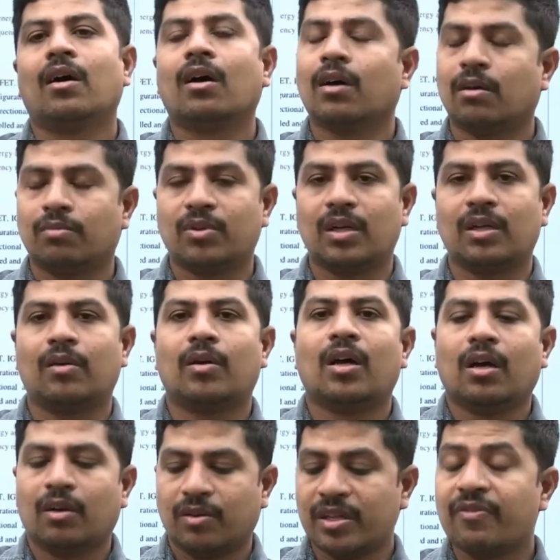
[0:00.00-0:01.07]
uh, uh,
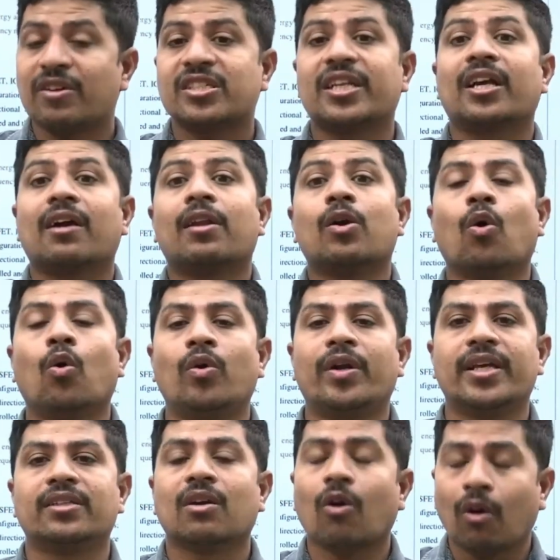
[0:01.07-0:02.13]
reverse recovery
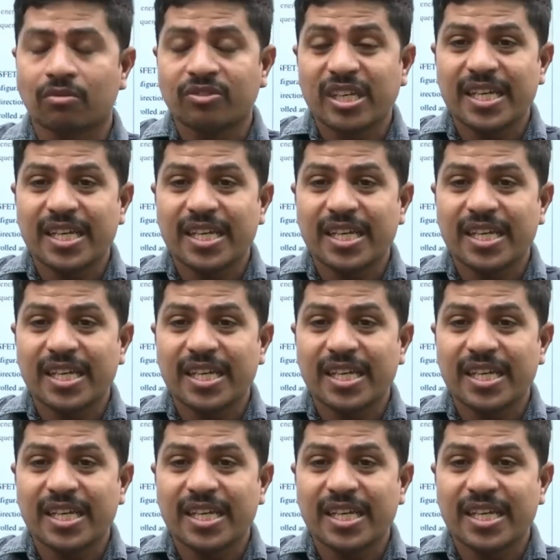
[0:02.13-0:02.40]
voltage on